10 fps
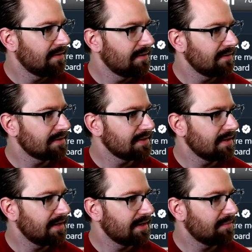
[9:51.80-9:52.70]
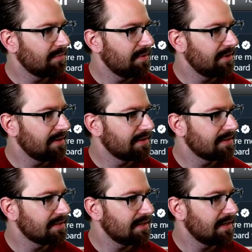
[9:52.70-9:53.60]
Looks like maybe
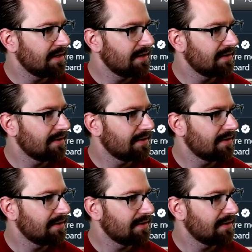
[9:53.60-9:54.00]
it's uh,